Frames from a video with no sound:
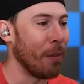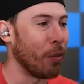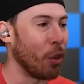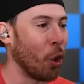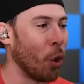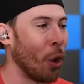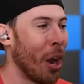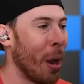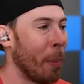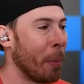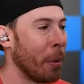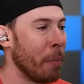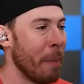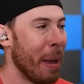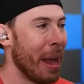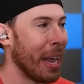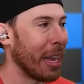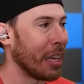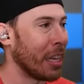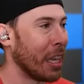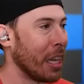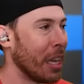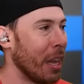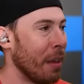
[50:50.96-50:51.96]
if they're able to make
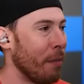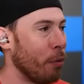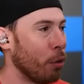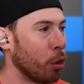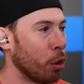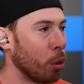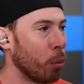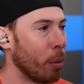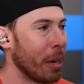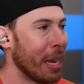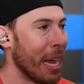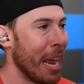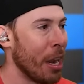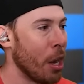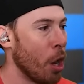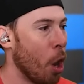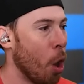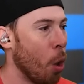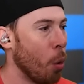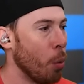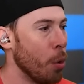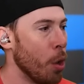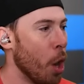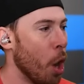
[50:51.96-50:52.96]
it to level three. And
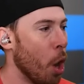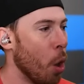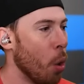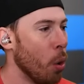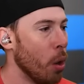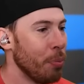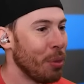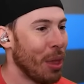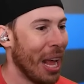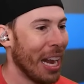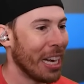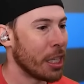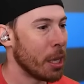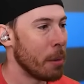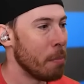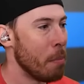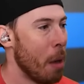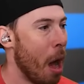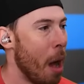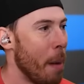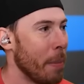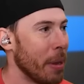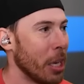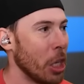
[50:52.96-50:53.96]
oh, no. That's the
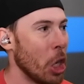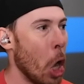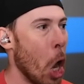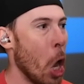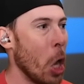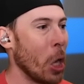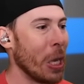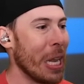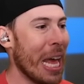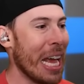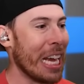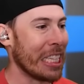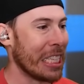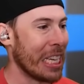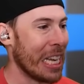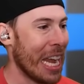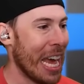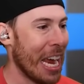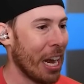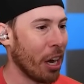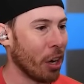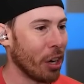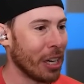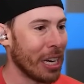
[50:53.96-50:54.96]
mommy long legs
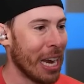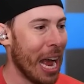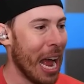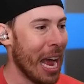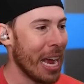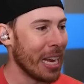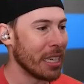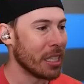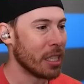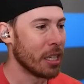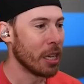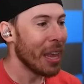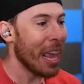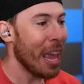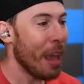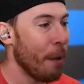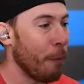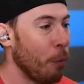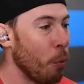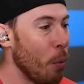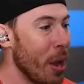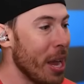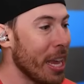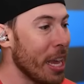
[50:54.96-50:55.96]
layer, guys.
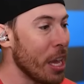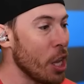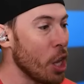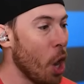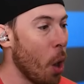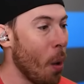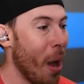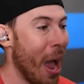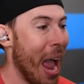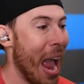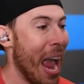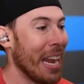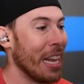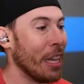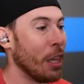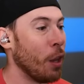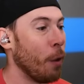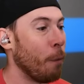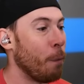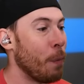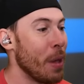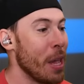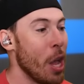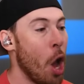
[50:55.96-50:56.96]
If we can go ahead and
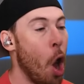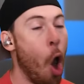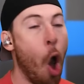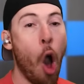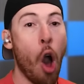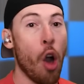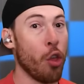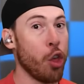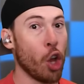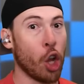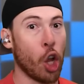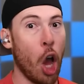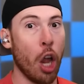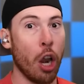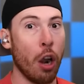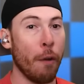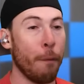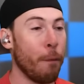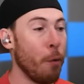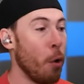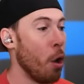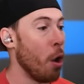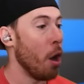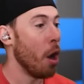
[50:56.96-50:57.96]
defeat all the
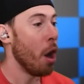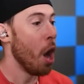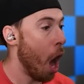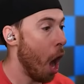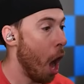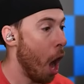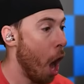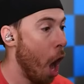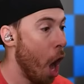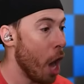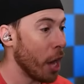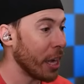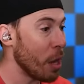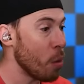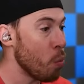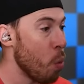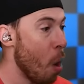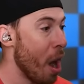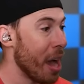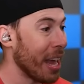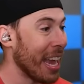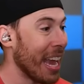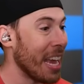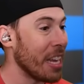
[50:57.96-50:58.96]
colorful uh, Huggy
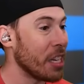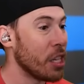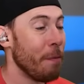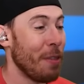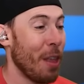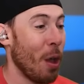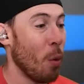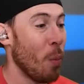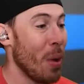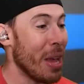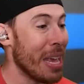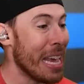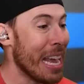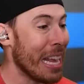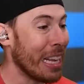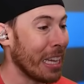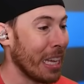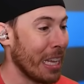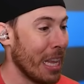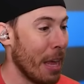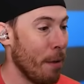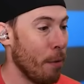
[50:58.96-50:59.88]
Wuggies, then we can get to